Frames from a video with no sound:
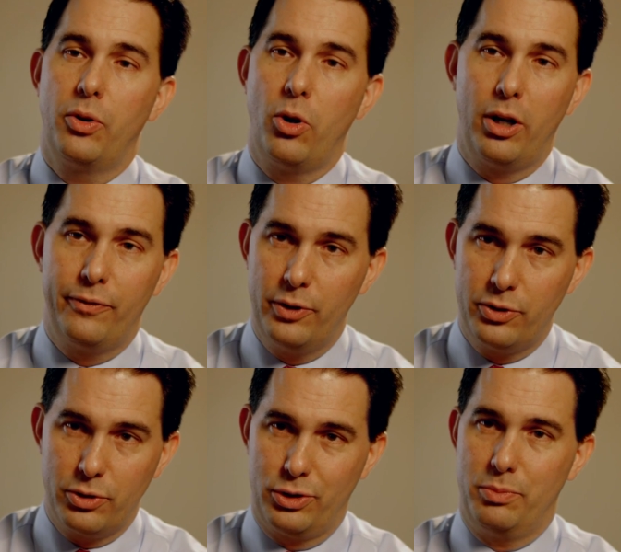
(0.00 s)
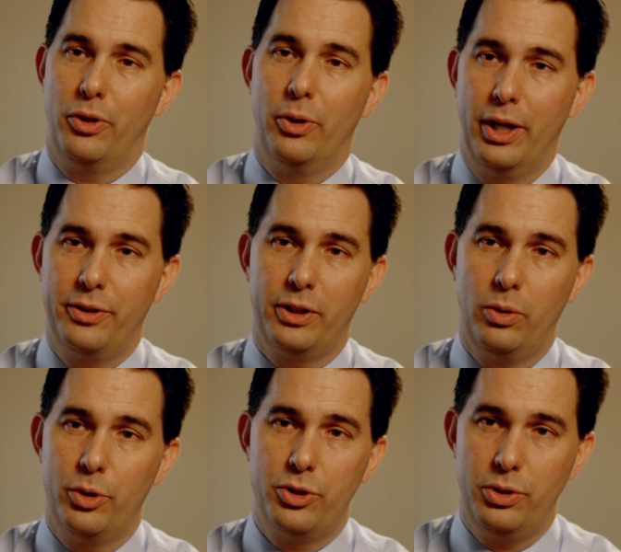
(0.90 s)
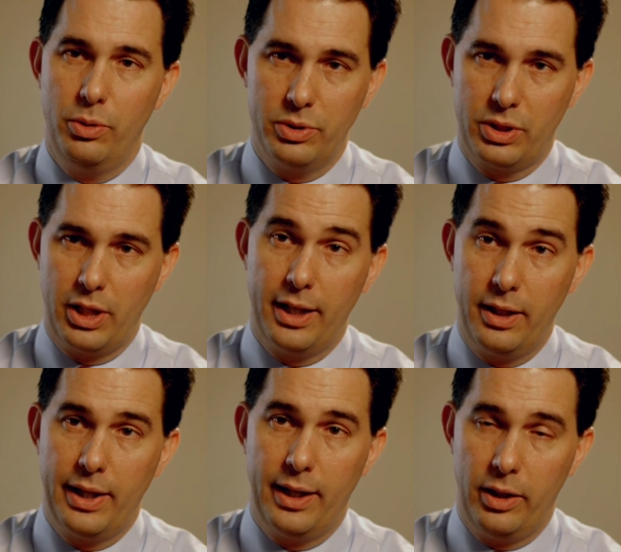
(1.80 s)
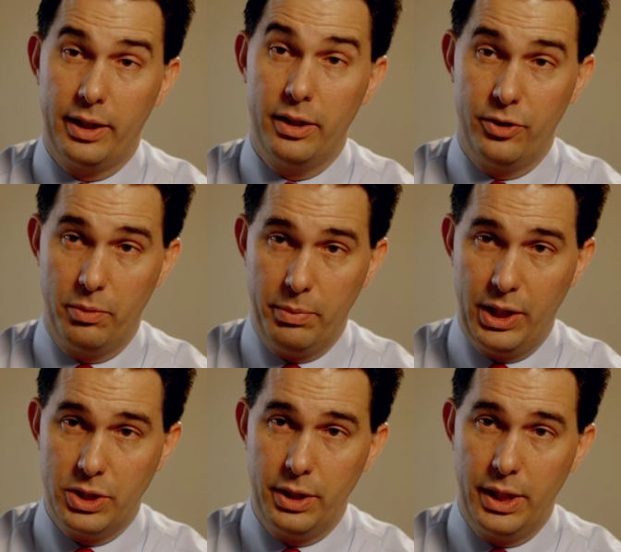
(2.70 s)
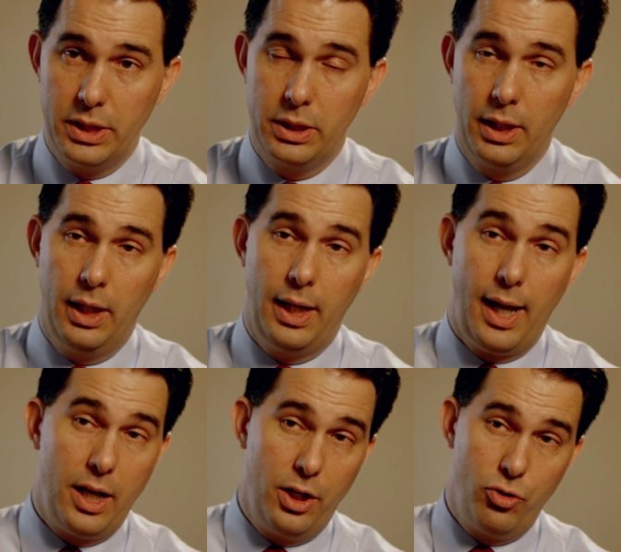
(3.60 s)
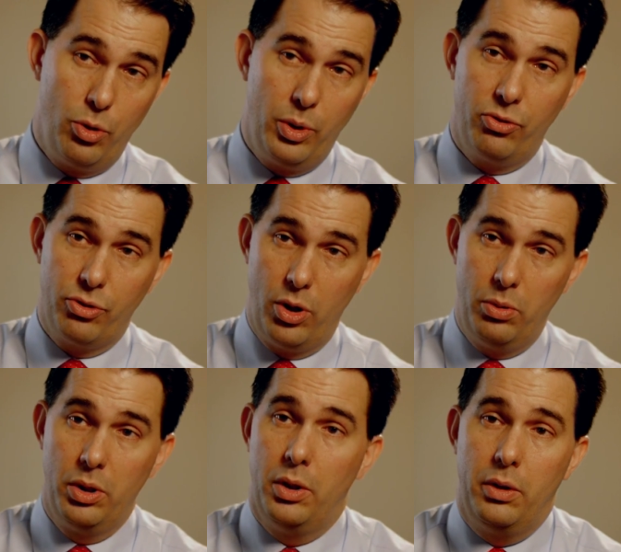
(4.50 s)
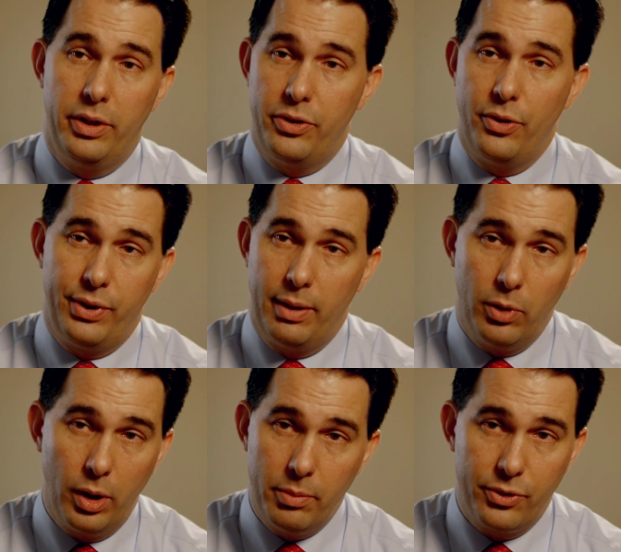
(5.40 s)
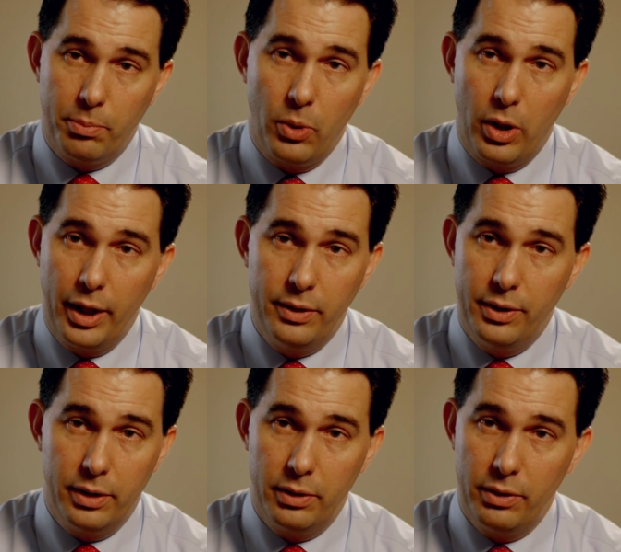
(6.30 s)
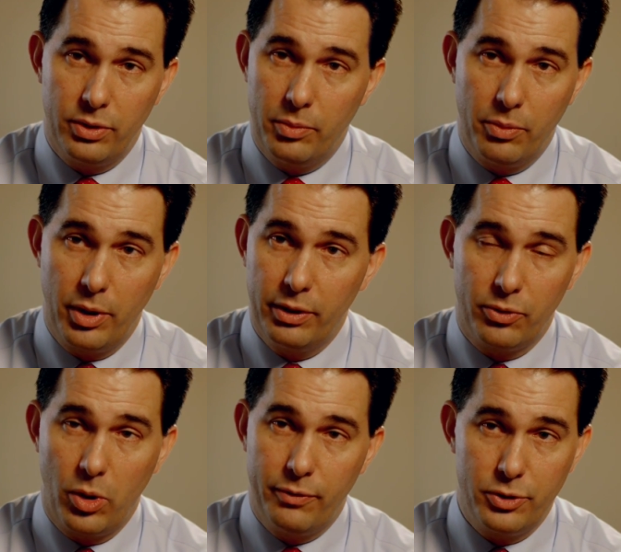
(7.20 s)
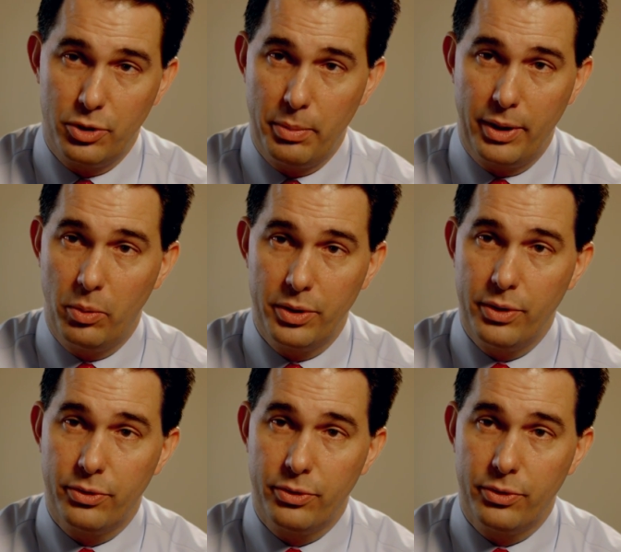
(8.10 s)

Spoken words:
in office or some other ethical issue that was tied into that, like it is in many states, and in doing so, that the same limits applied to someone running for office no matter what the